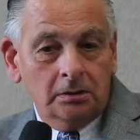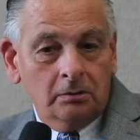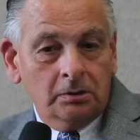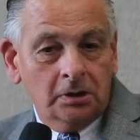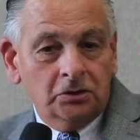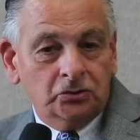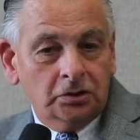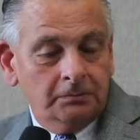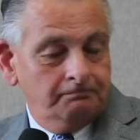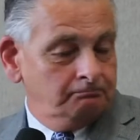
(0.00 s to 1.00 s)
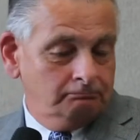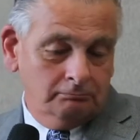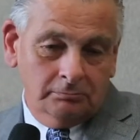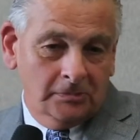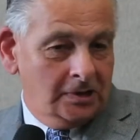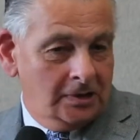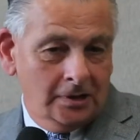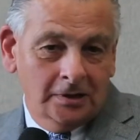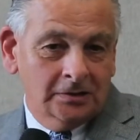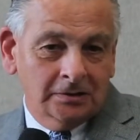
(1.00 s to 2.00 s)
you know, the industry
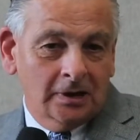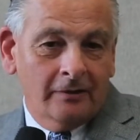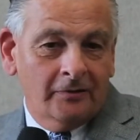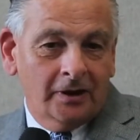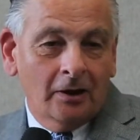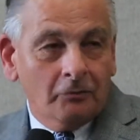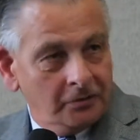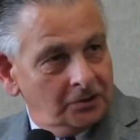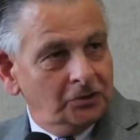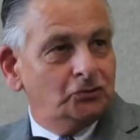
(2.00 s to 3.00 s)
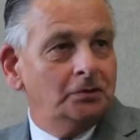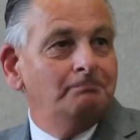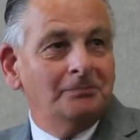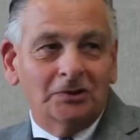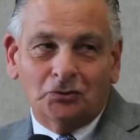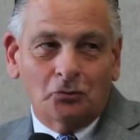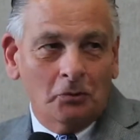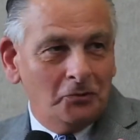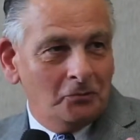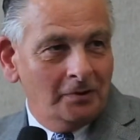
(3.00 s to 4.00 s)
is a very healthy industry. It's
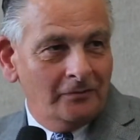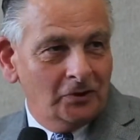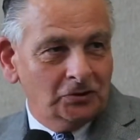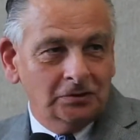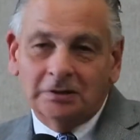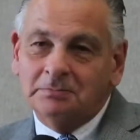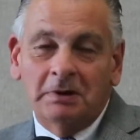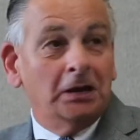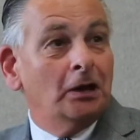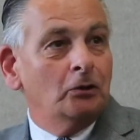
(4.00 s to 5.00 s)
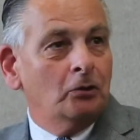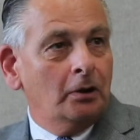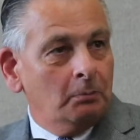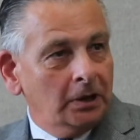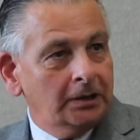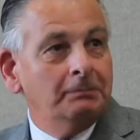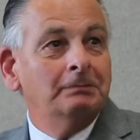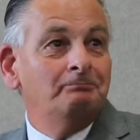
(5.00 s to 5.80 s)
growing through innovation. It's making a lot of money.